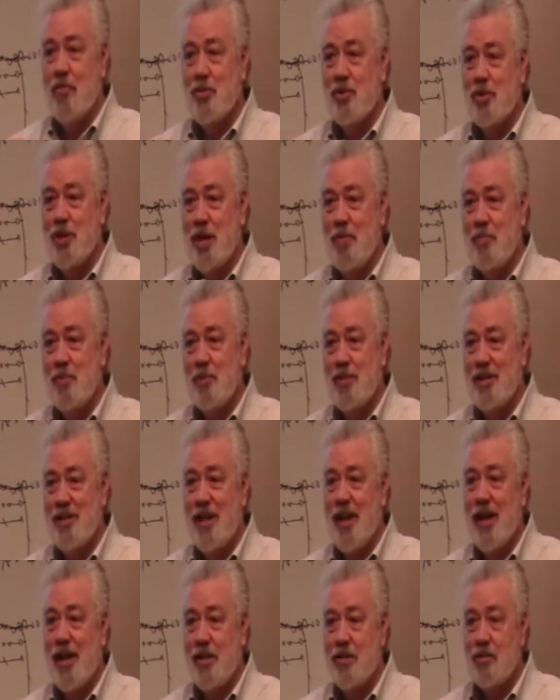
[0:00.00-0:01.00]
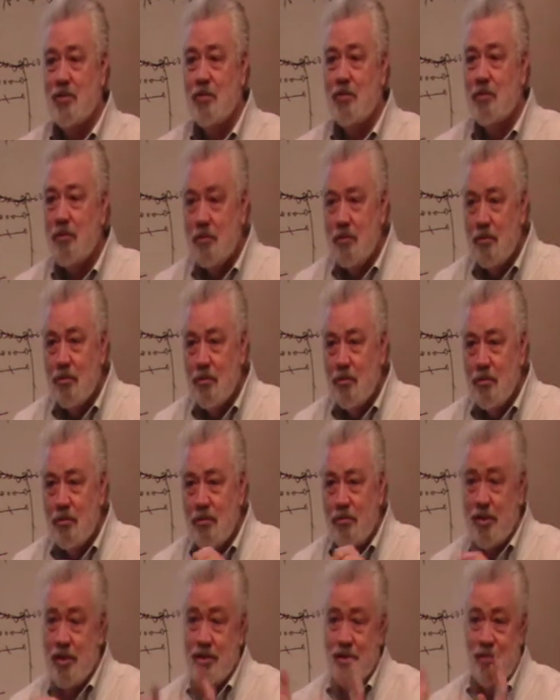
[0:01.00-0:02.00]
is typing the tags.
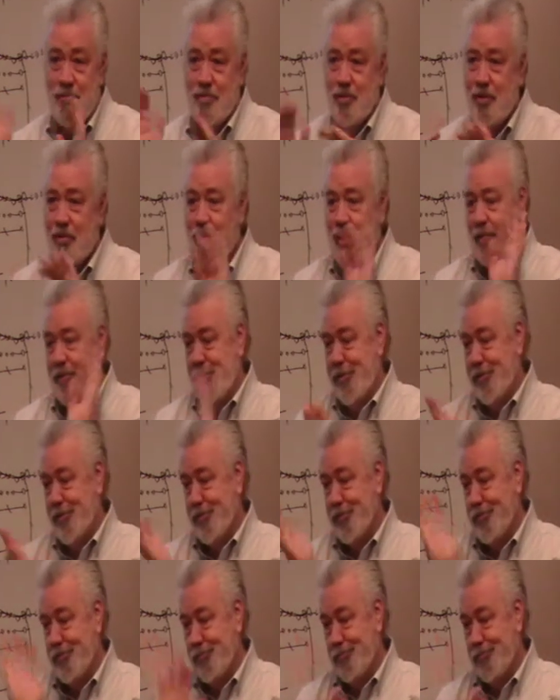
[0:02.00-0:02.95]
The rest of the programming is.